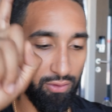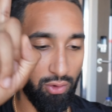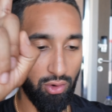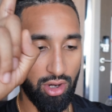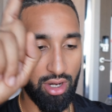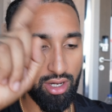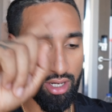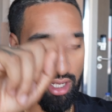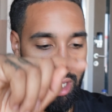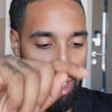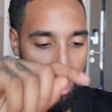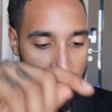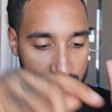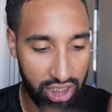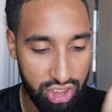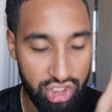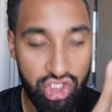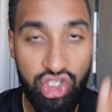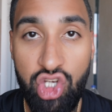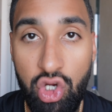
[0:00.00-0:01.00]
forward
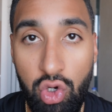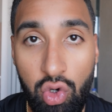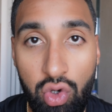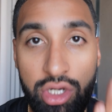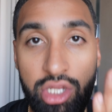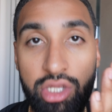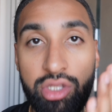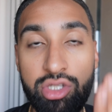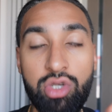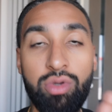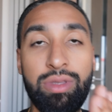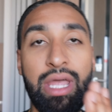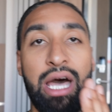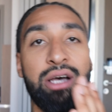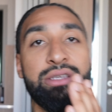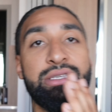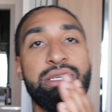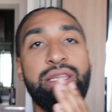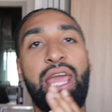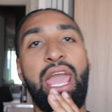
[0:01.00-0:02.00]
to June
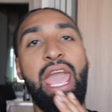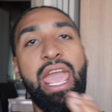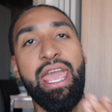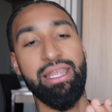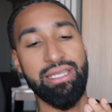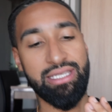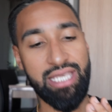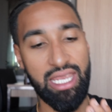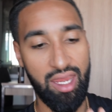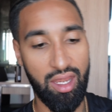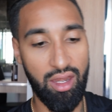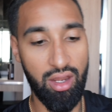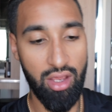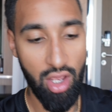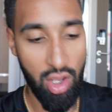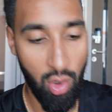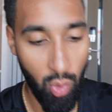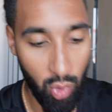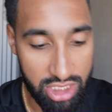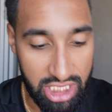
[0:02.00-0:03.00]
2018,
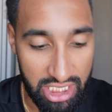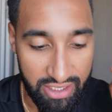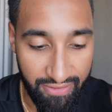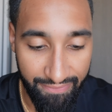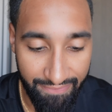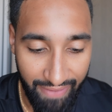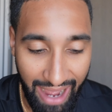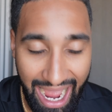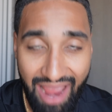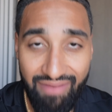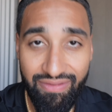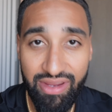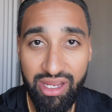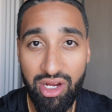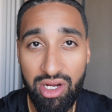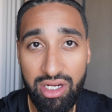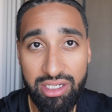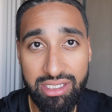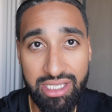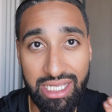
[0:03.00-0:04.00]
which is 5
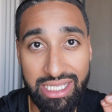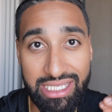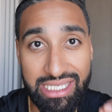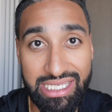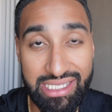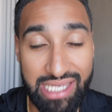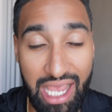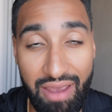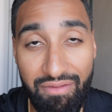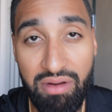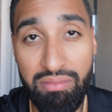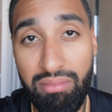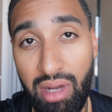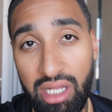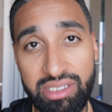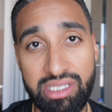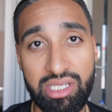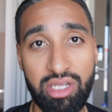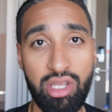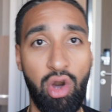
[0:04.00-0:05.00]
years and 7
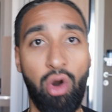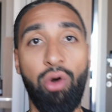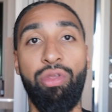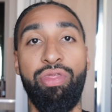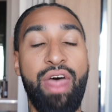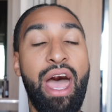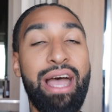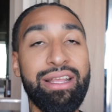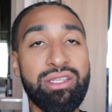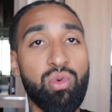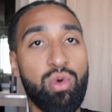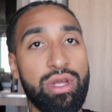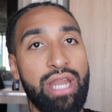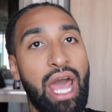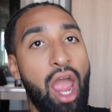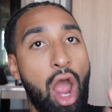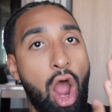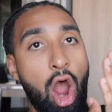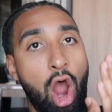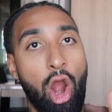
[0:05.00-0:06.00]
months ago, that's when
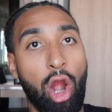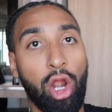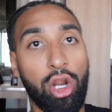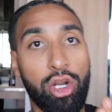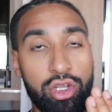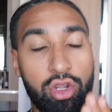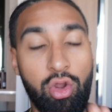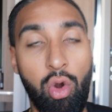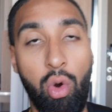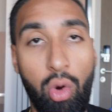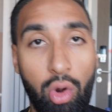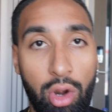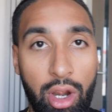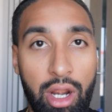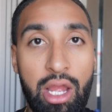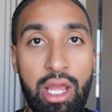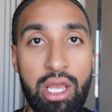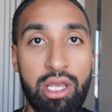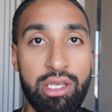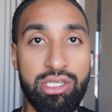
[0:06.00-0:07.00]
I
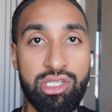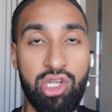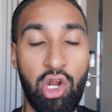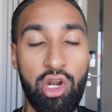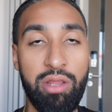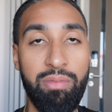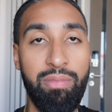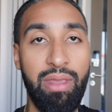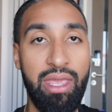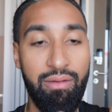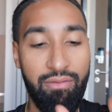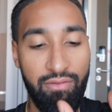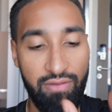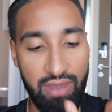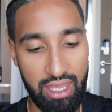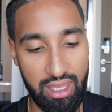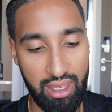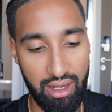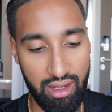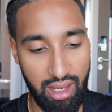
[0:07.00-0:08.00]
hardcore started being
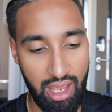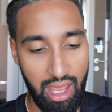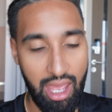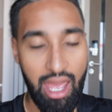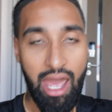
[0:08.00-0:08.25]
vegan.